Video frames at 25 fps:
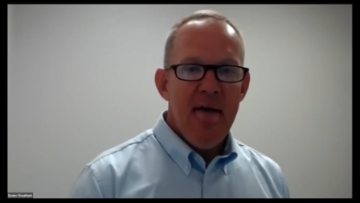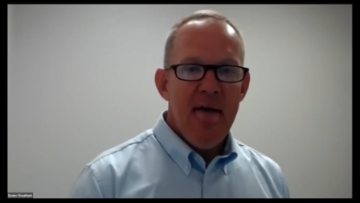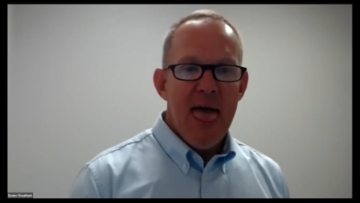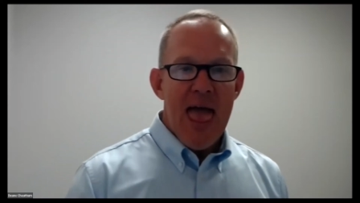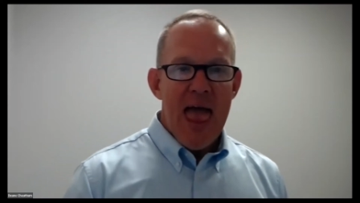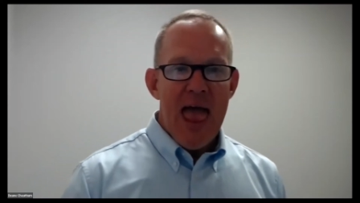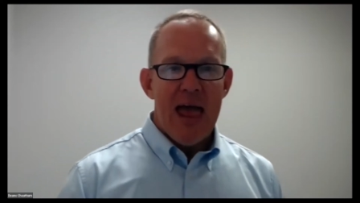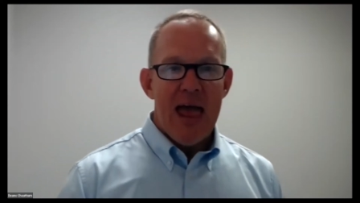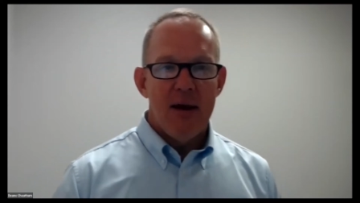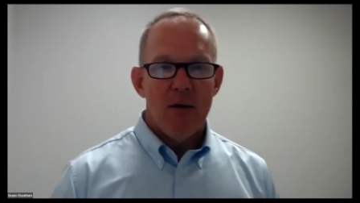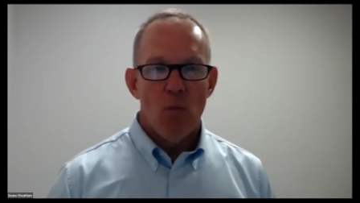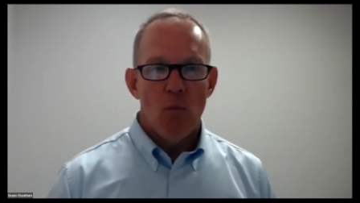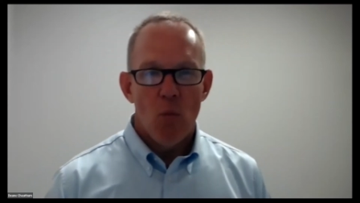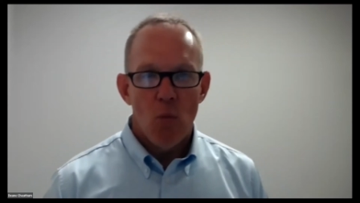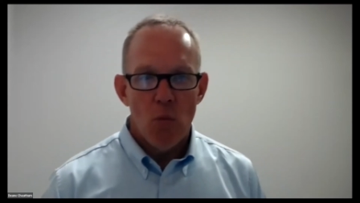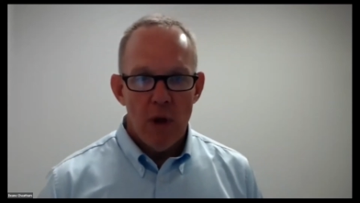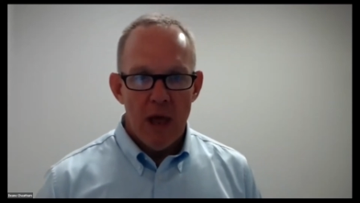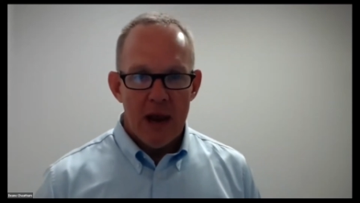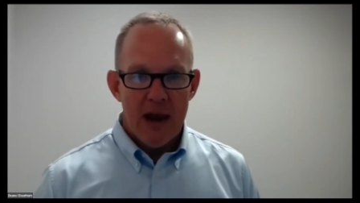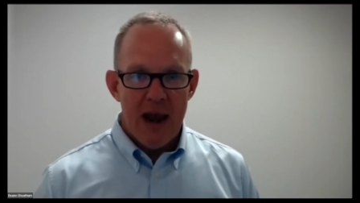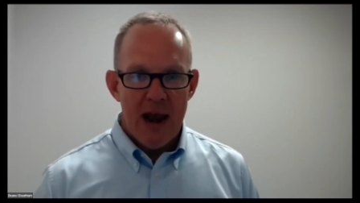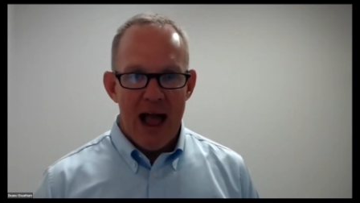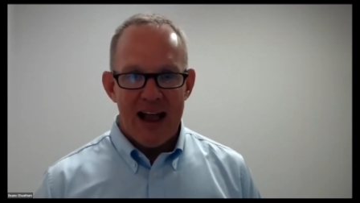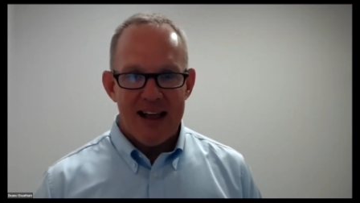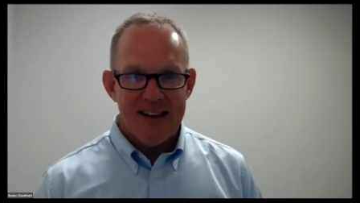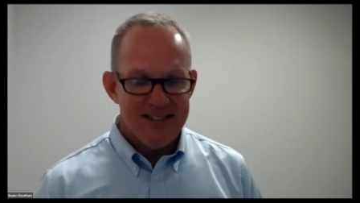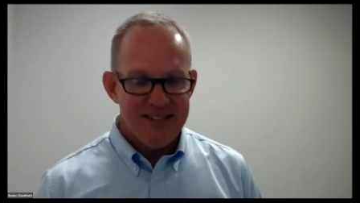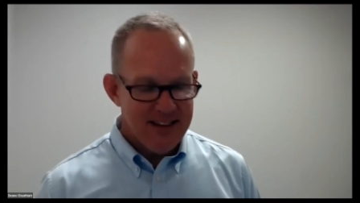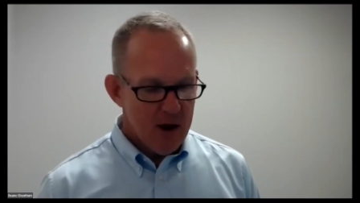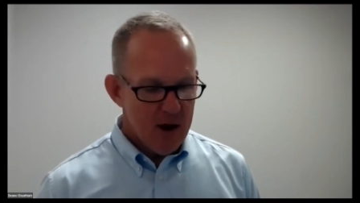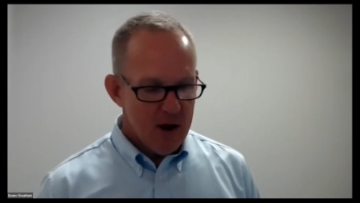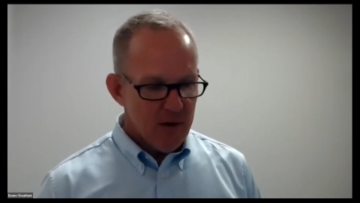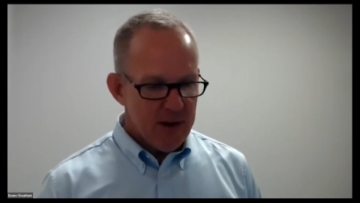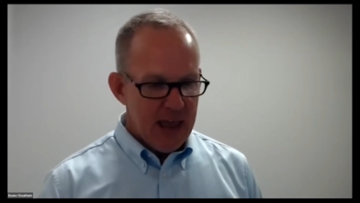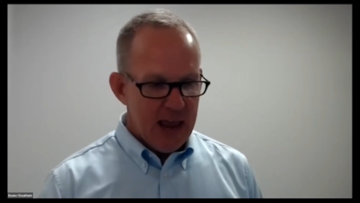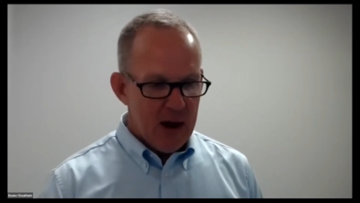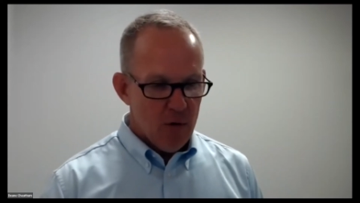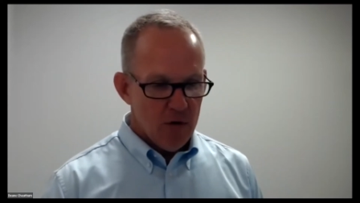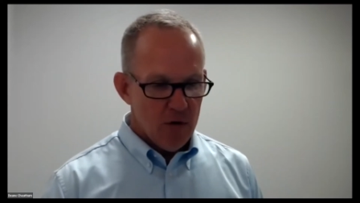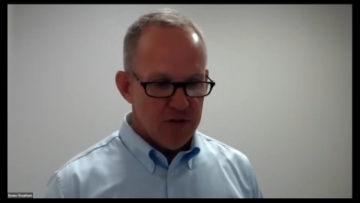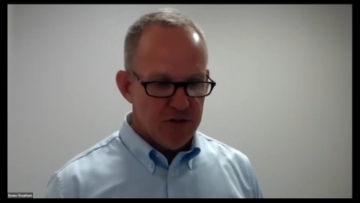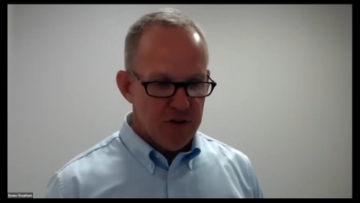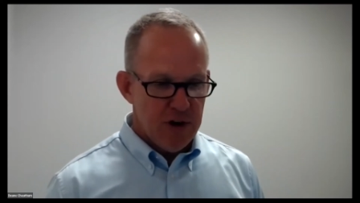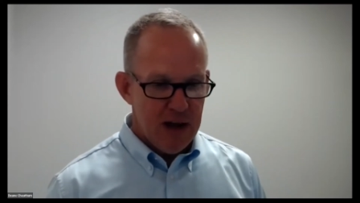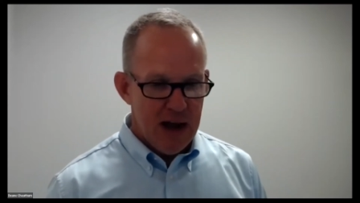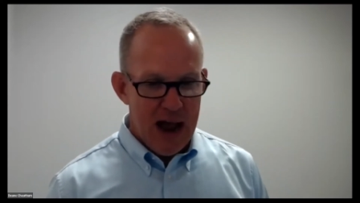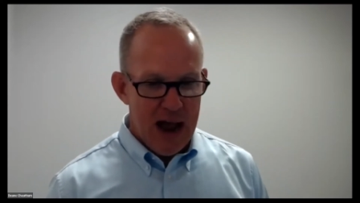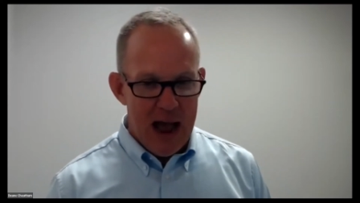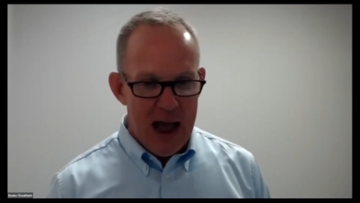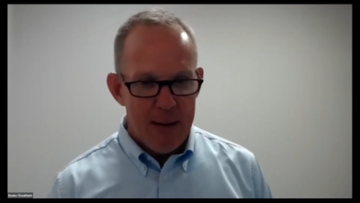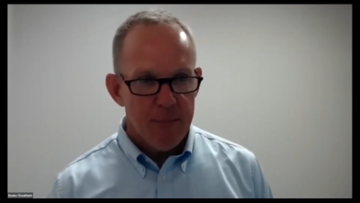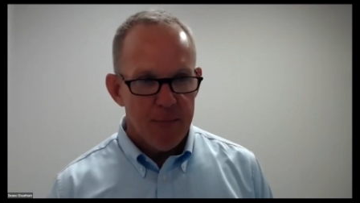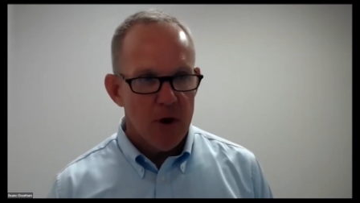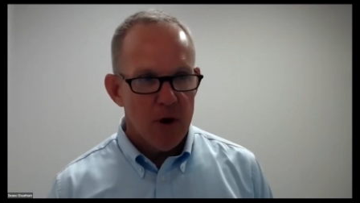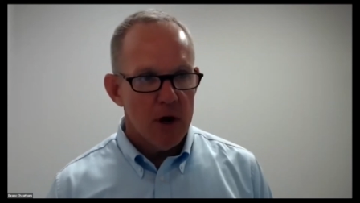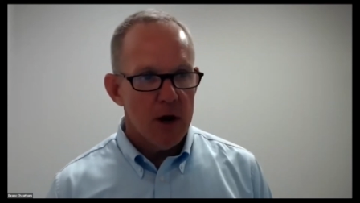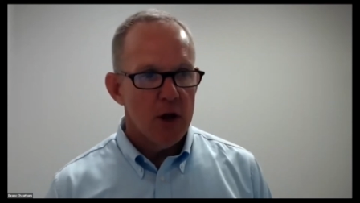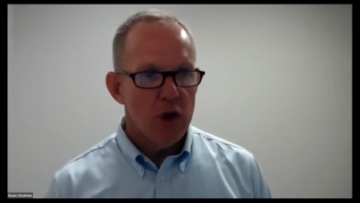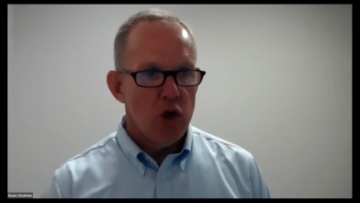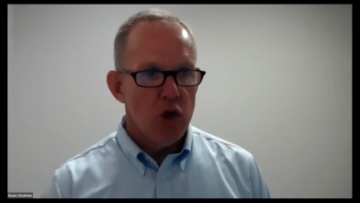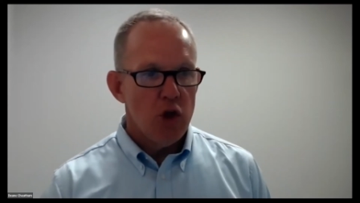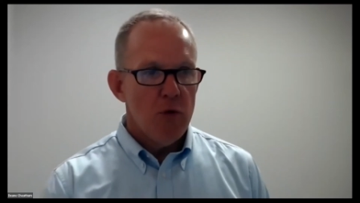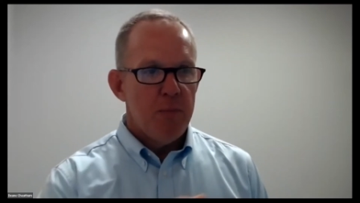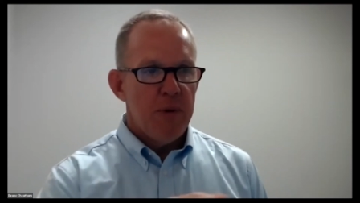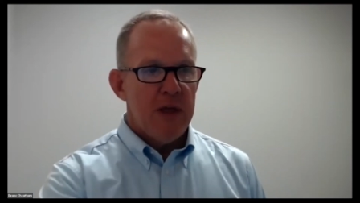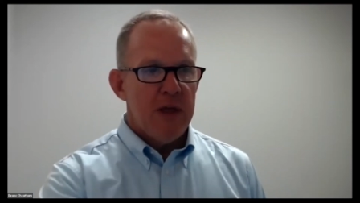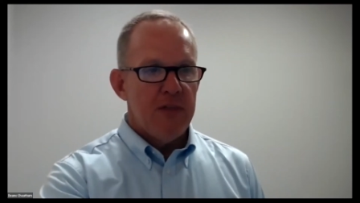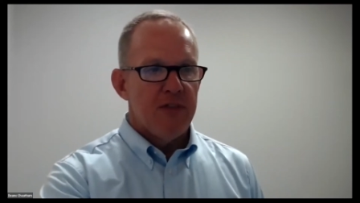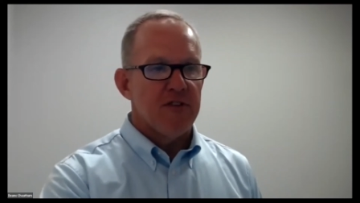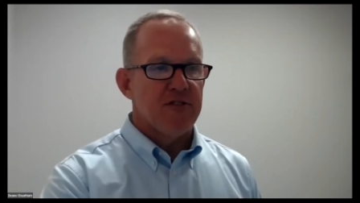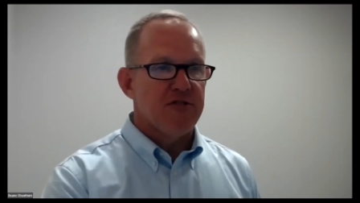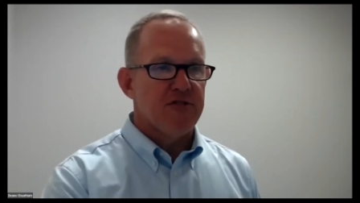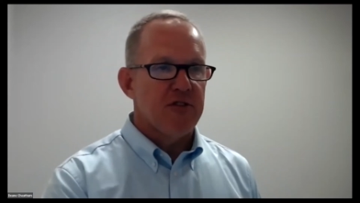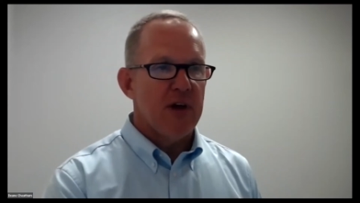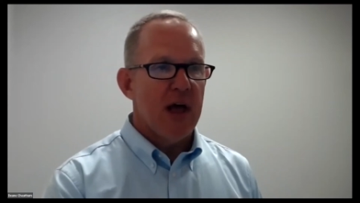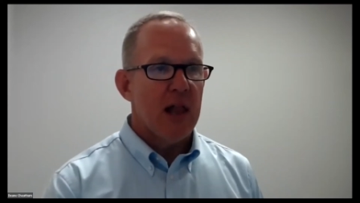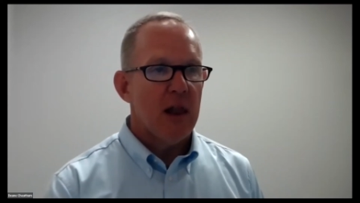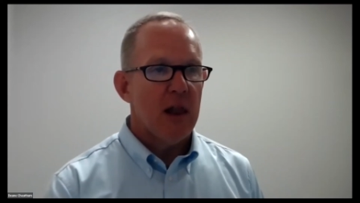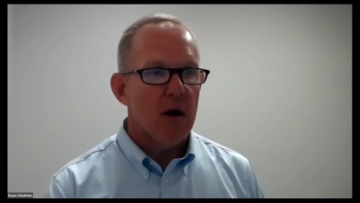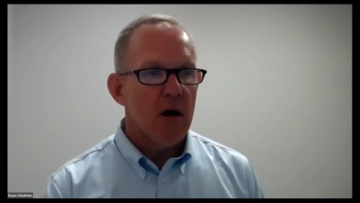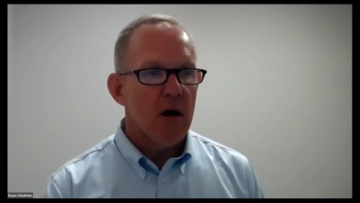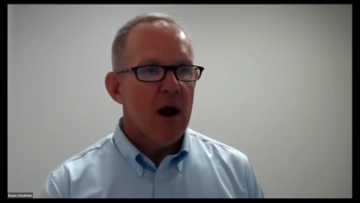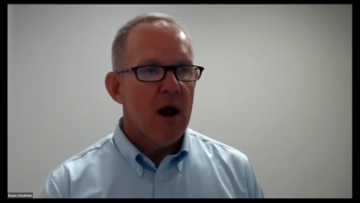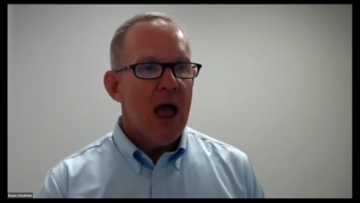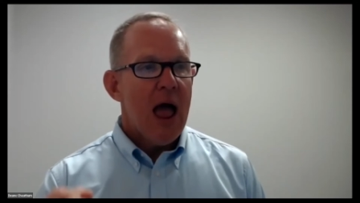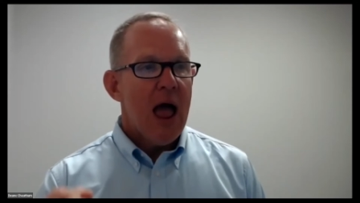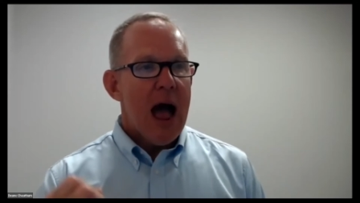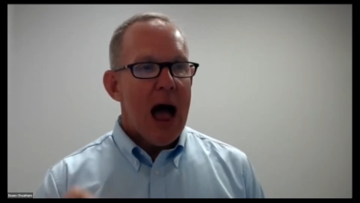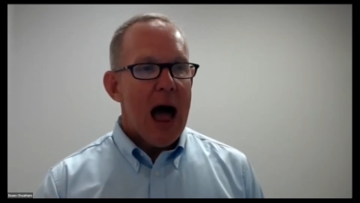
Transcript: and I could say, okay, Christina, you be the seller.